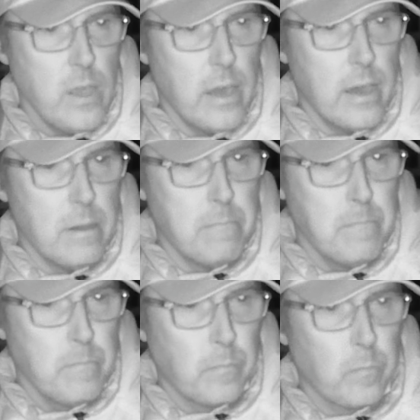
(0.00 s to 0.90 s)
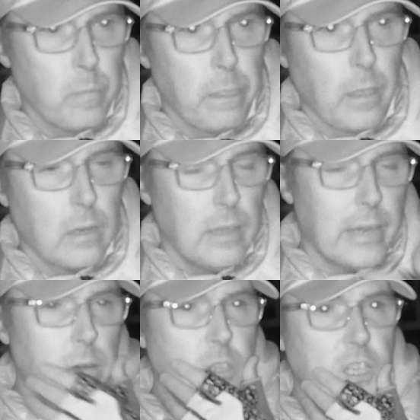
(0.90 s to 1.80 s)
Um,
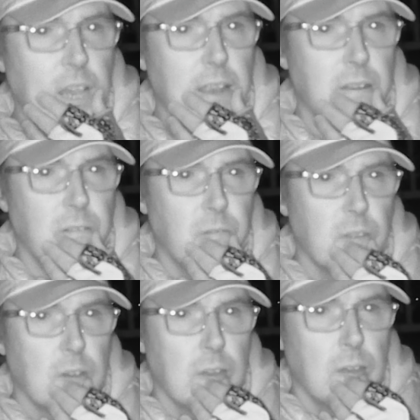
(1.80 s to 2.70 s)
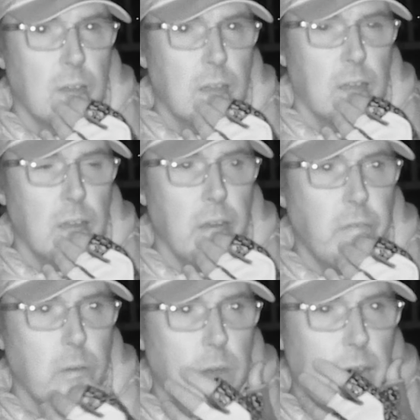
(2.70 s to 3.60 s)
like I was saying,
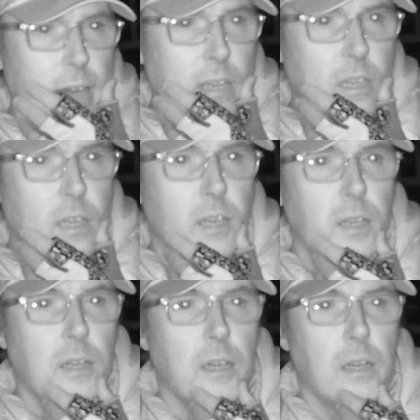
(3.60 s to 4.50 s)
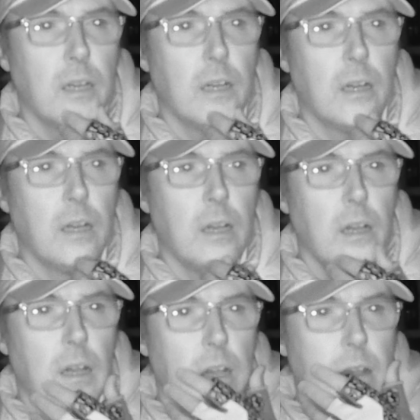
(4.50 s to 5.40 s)
if you would like
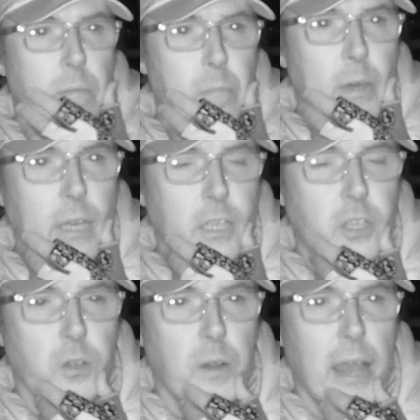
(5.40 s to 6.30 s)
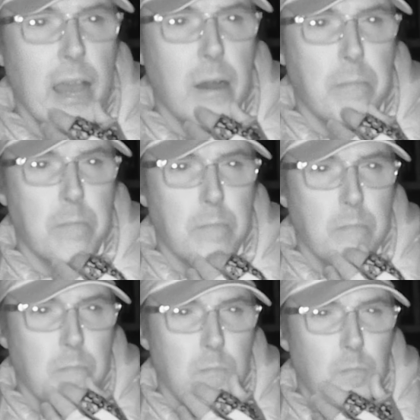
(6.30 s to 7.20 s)
me to um,
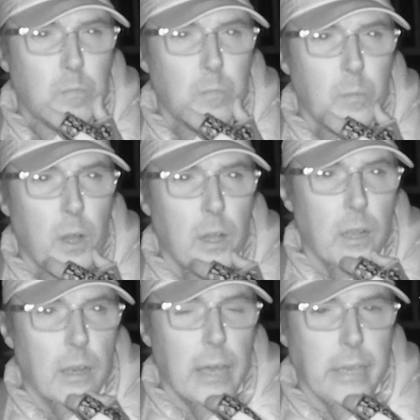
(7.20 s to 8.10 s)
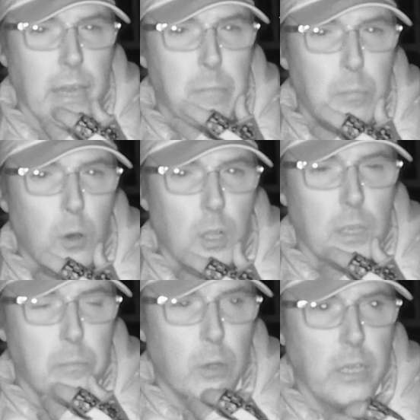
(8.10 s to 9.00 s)
let your
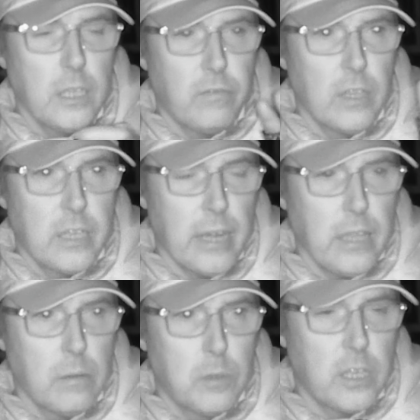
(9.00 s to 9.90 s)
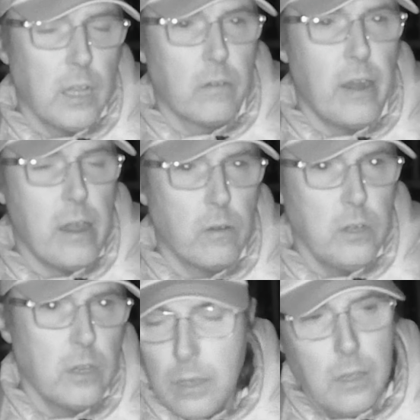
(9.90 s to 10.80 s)
bowling buddies, if there's any of them still
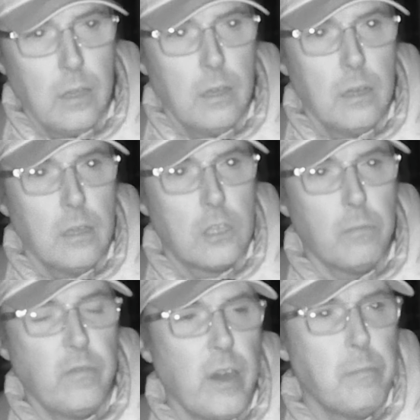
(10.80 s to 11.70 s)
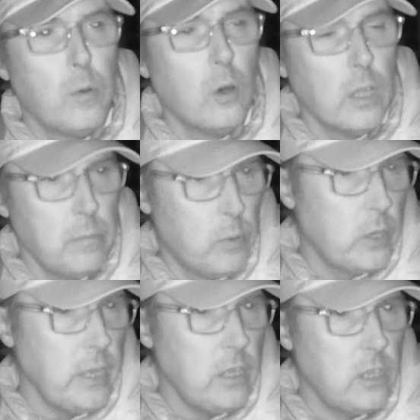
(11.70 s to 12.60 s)
around, some of your bowling
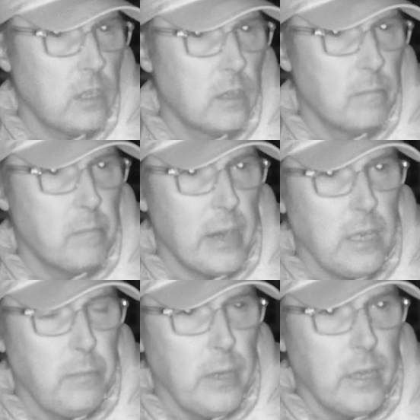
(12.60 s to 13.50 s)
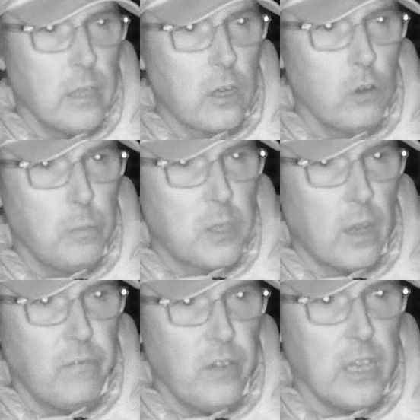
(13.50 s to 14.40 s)
buddies might be in the groups
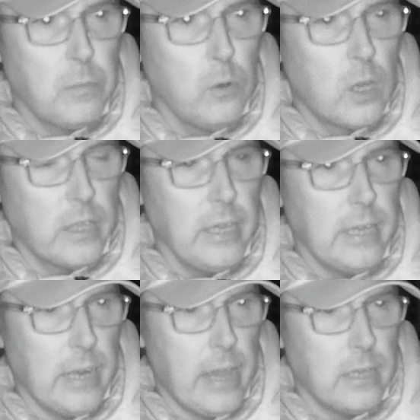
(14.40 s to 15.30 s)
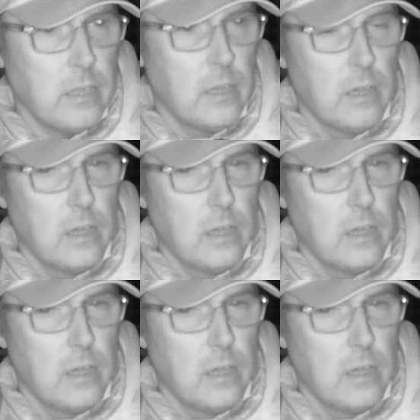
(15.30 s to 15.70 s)
on Facebook on the internet.